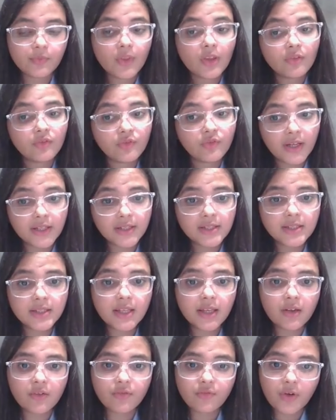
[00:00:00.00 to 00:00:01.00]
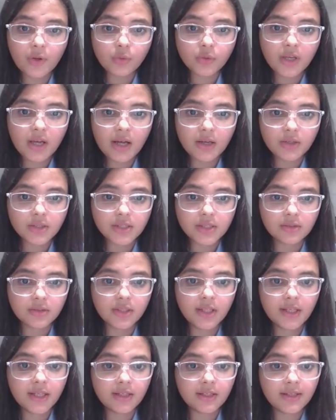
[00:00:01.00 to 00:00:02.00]
Once they have found the answer,
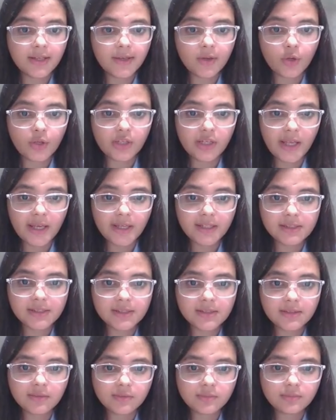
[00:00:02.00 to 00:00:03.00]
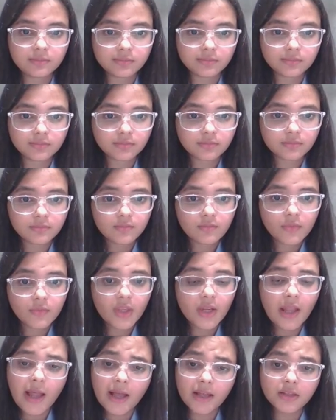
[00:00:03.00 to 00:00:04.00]
they can click on next
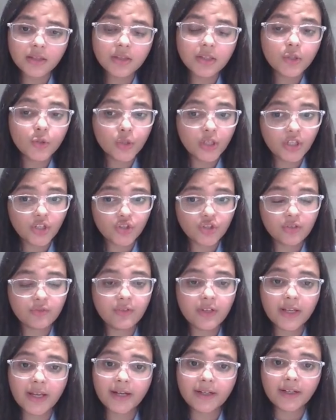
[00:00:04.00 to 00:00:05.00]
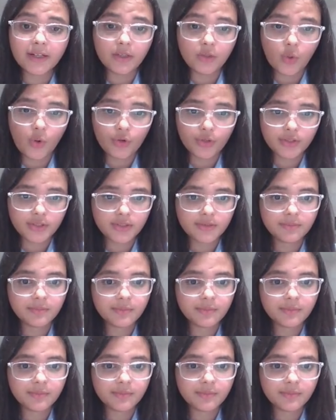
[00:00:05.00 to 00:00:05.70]
and the location will get unlocked.